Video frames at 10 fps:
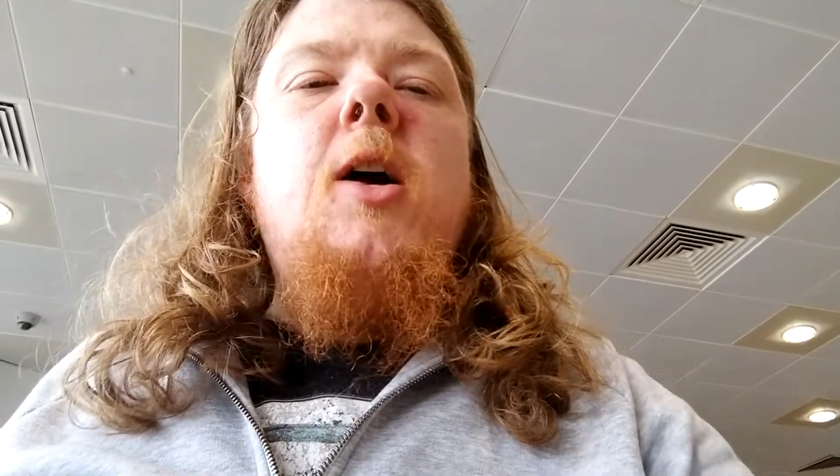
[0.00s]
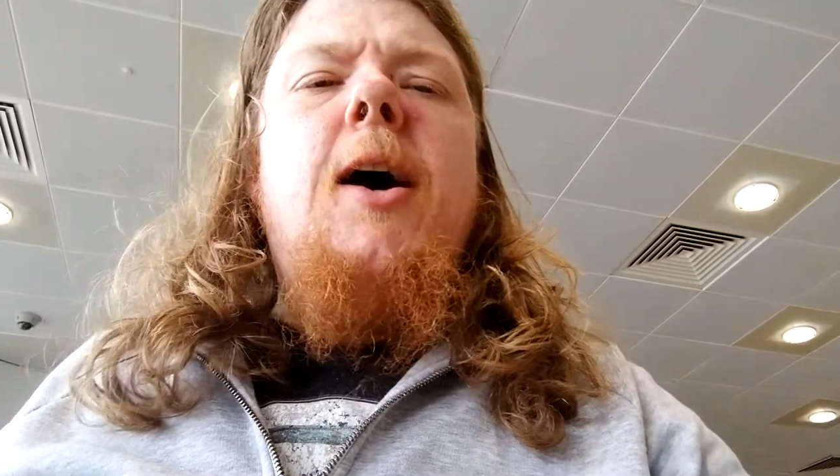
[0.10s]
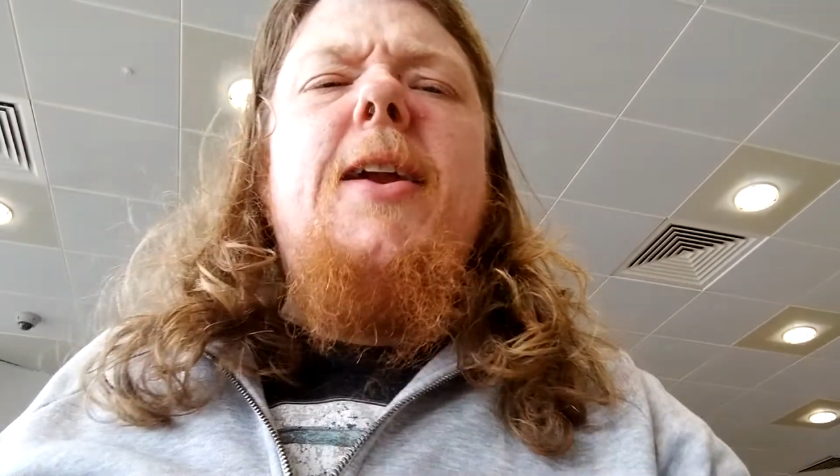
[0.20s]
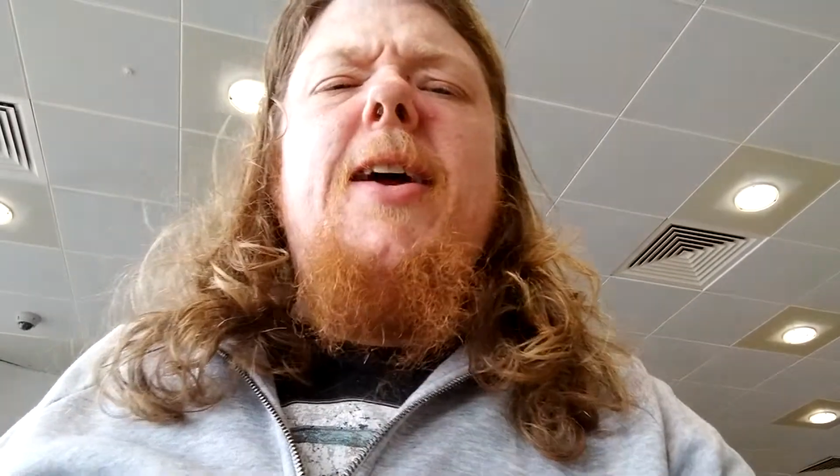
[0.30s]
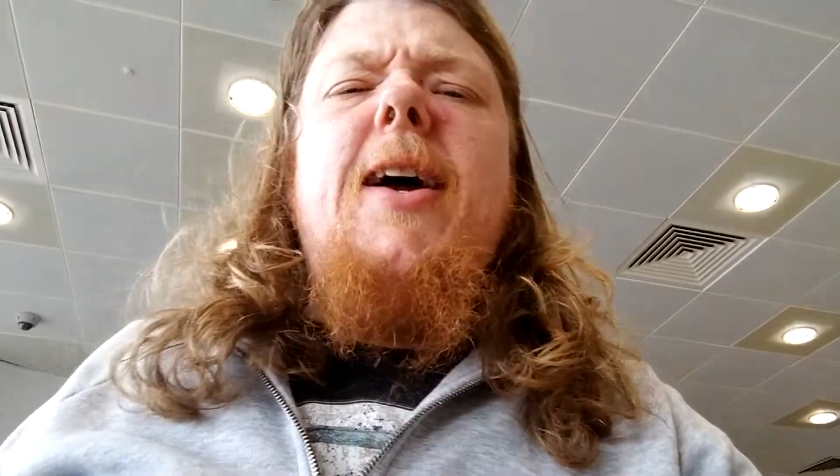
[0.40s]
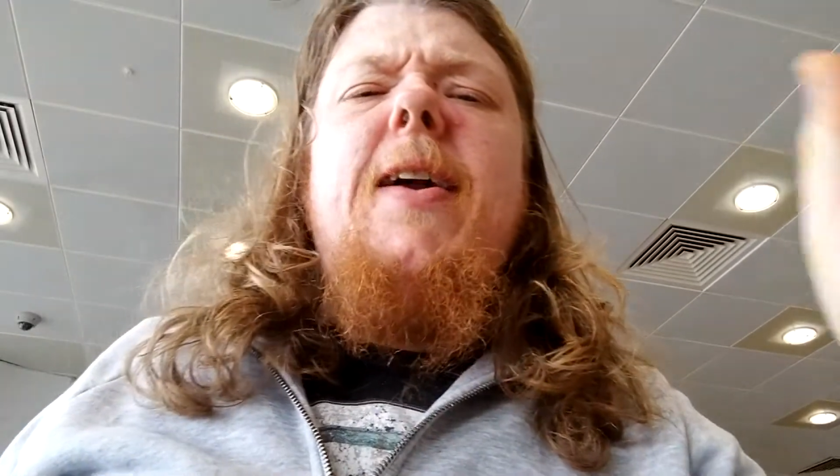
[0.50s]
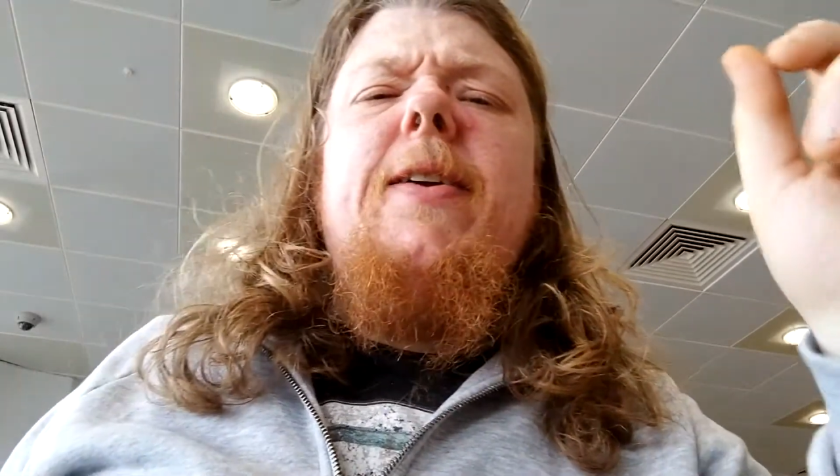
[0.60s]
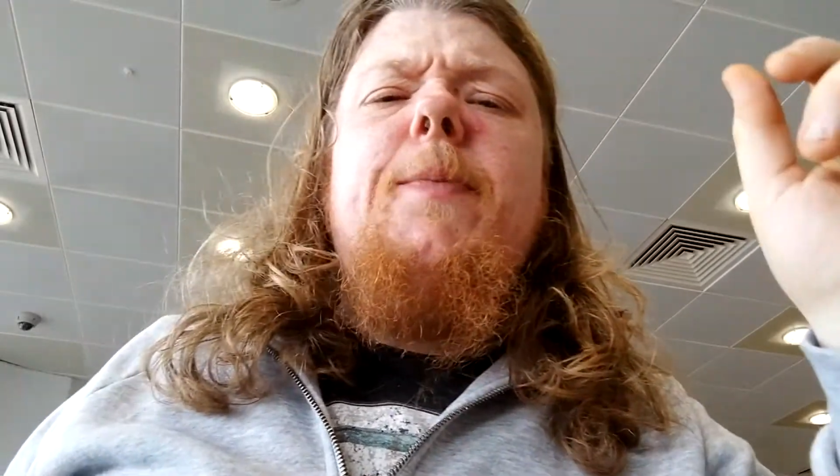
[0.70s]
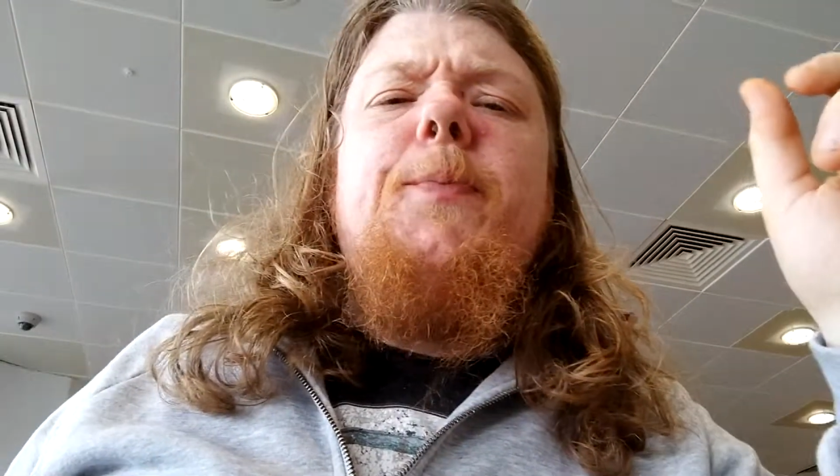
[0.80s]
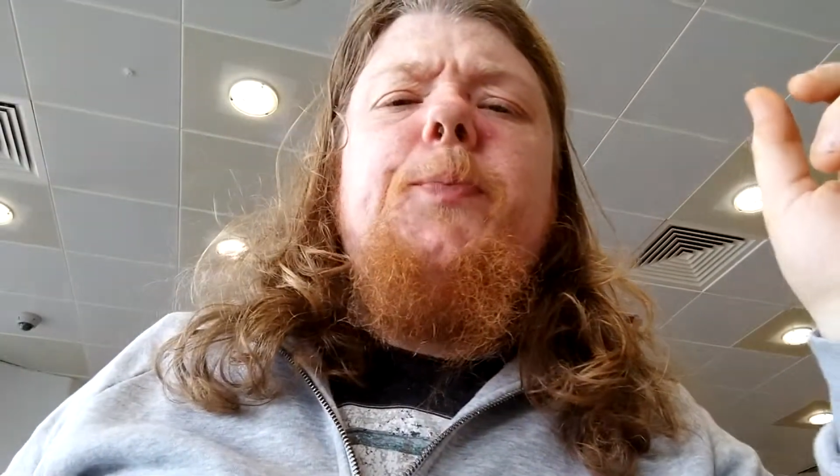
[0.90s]
and
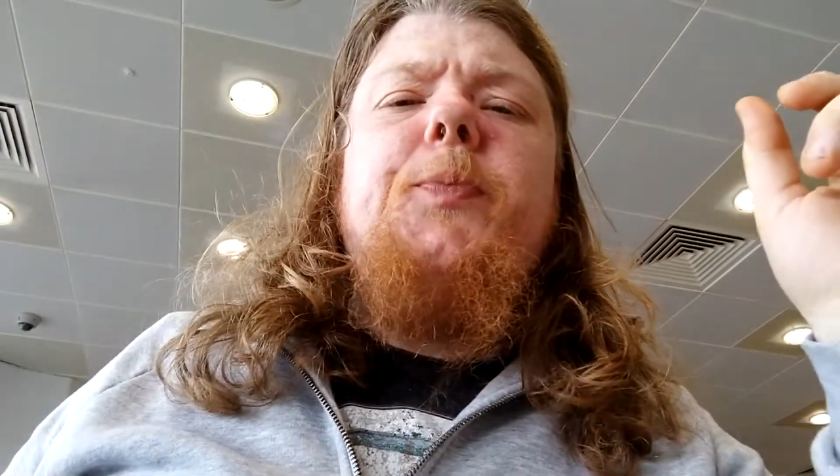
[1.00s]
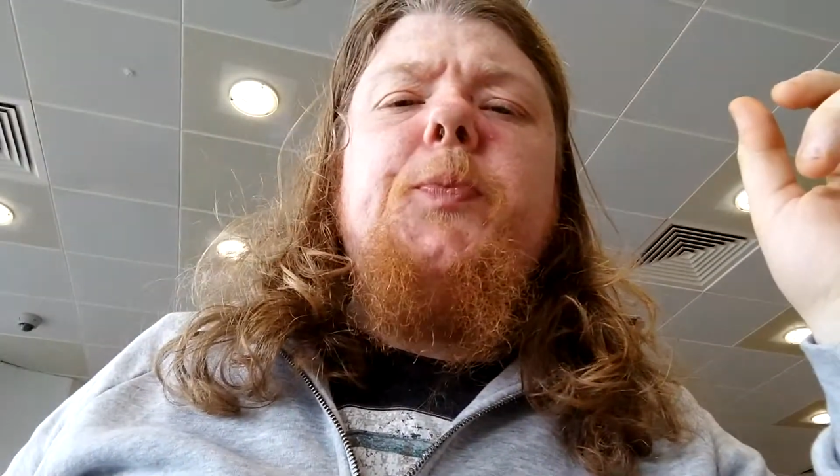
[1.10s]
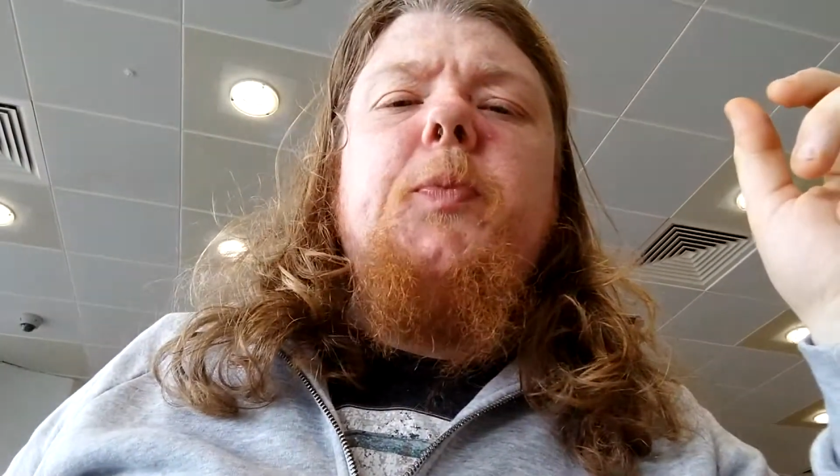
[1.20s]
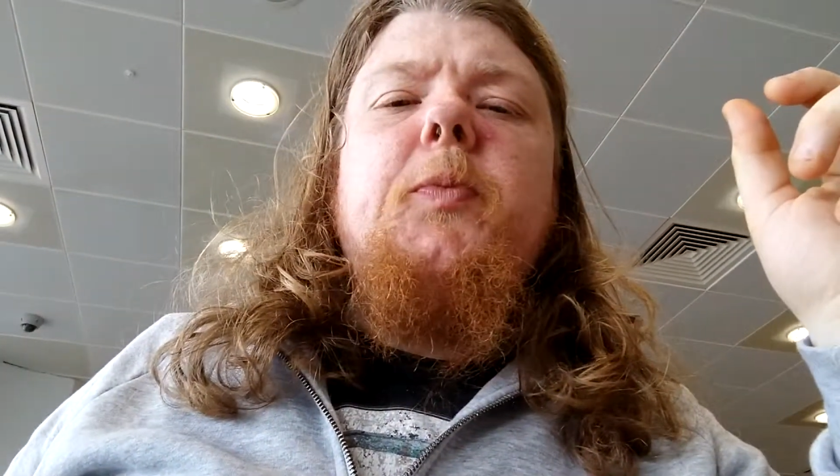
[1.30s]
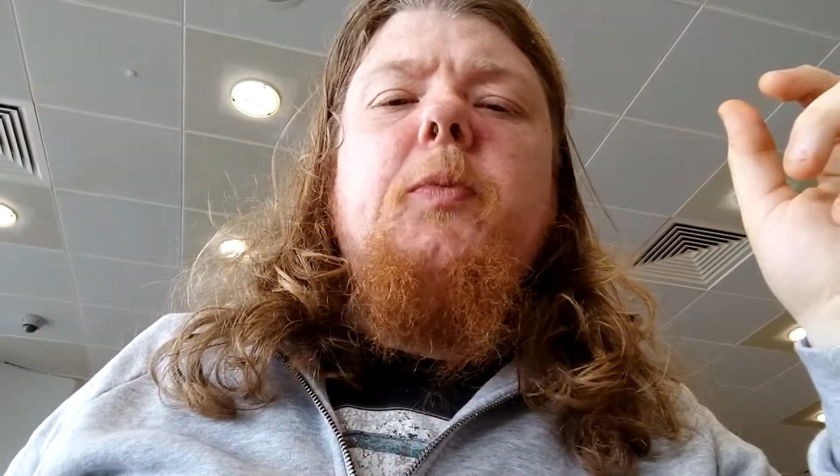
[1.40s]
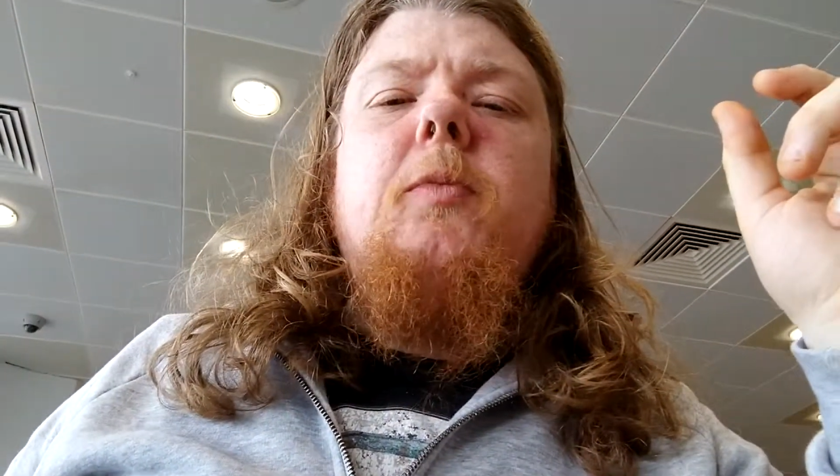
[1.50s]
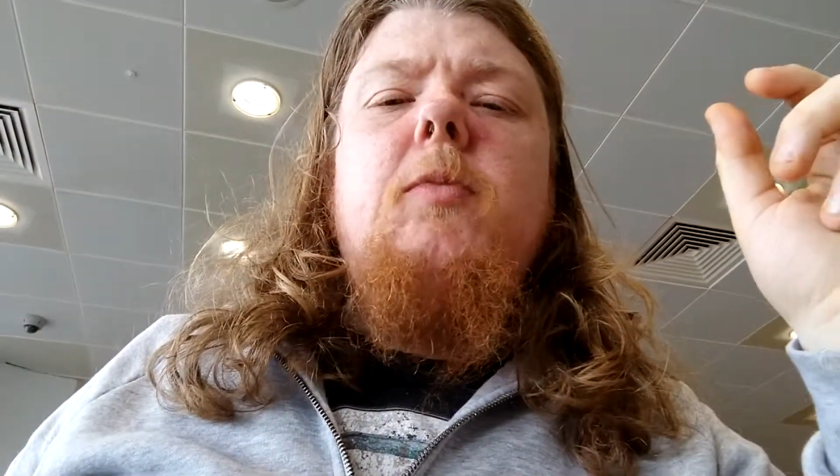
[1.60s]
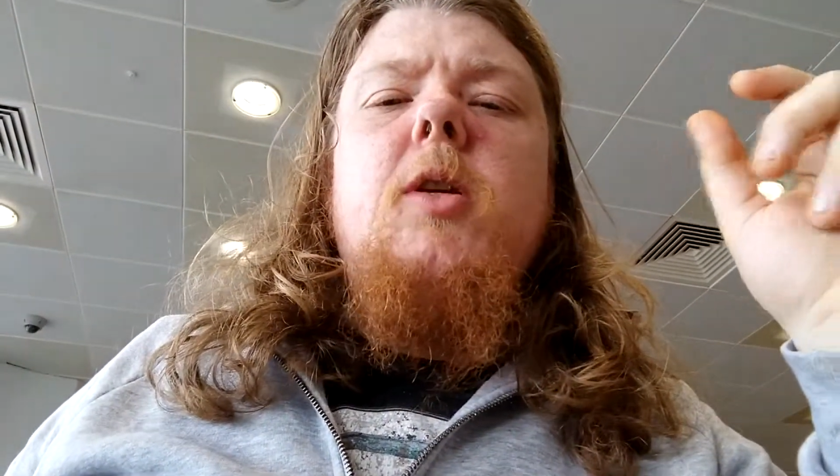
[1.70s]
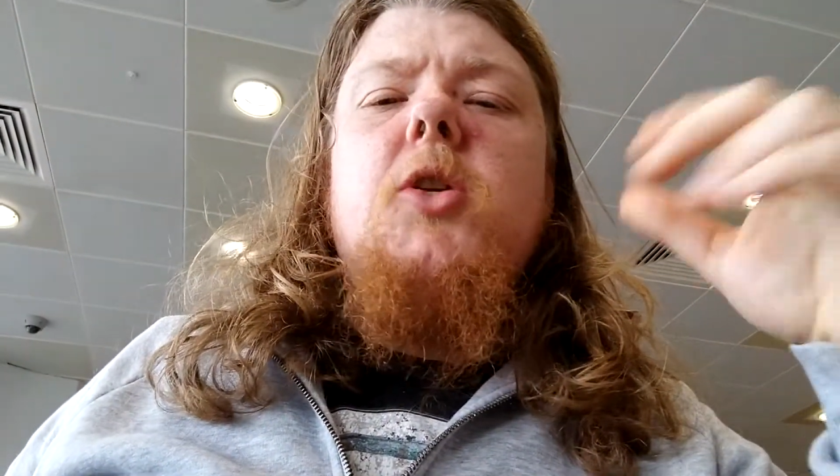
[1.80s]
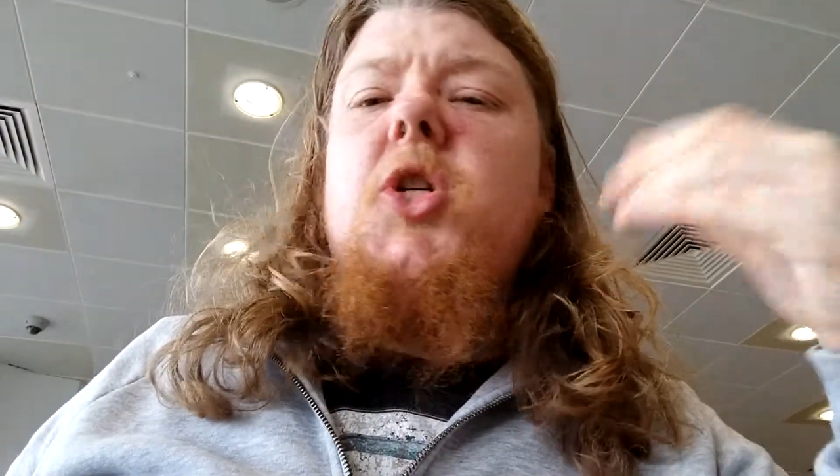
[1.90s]
then
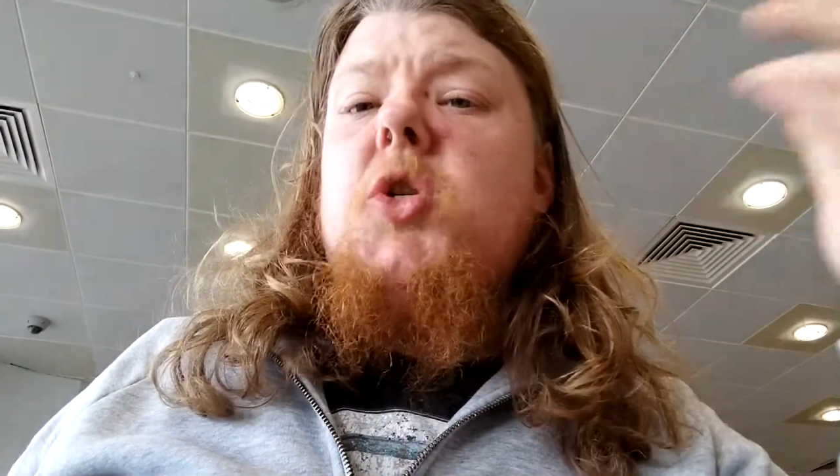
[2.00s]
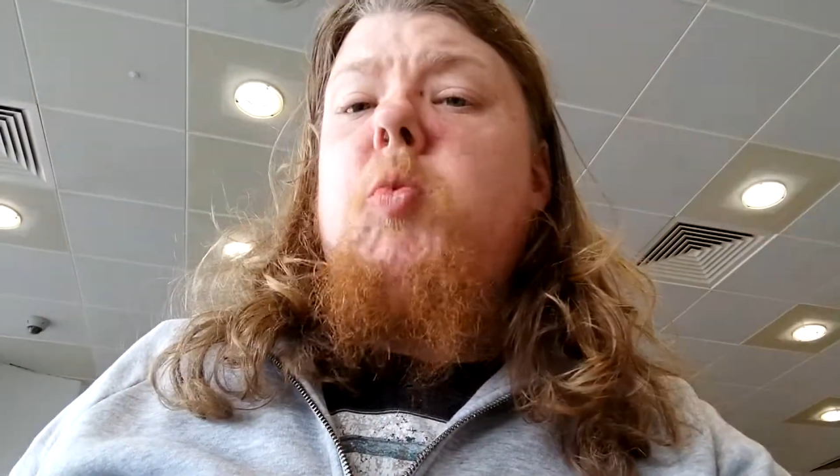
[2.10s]
just